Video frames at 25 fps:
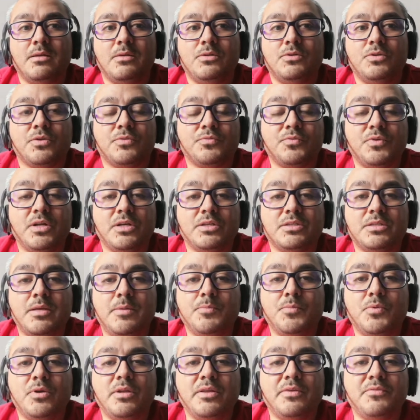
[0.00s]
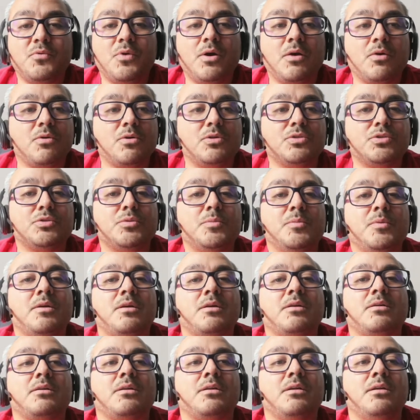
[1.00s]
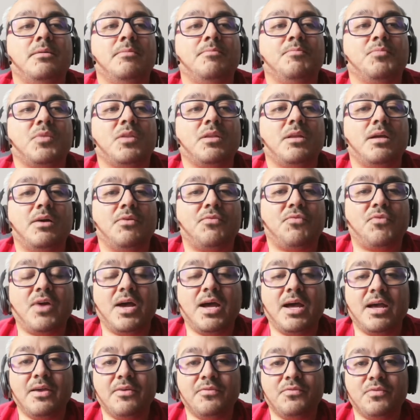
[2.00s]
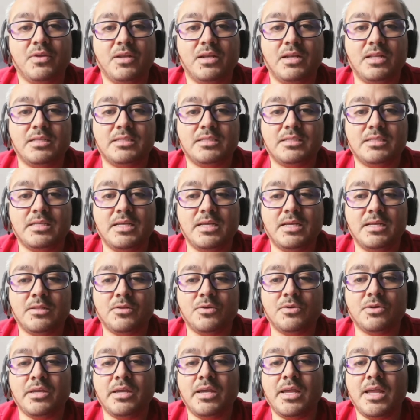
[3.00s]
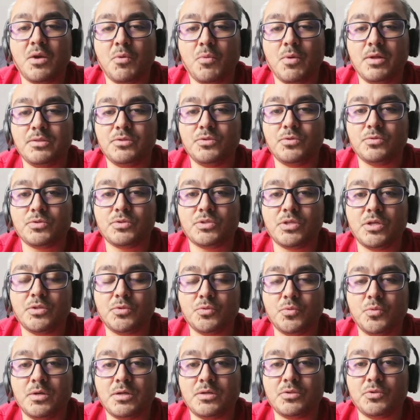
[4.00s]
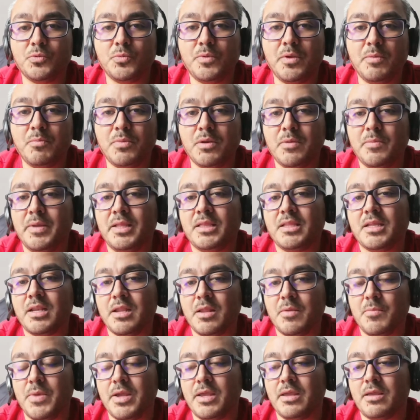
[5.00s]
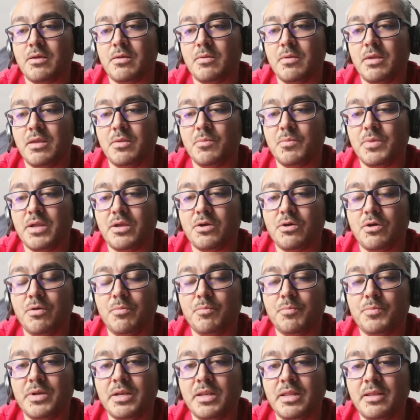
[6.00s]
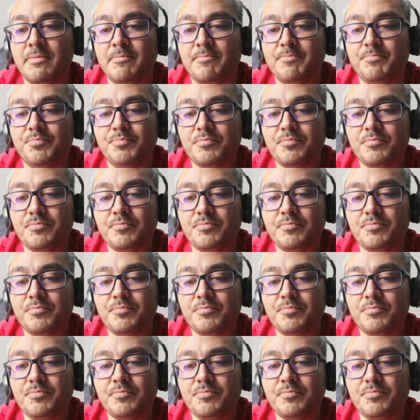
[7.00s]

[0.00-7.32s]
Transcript: Just for example, if one customer arrive and I said, okay, I want your software to be implemented in my company,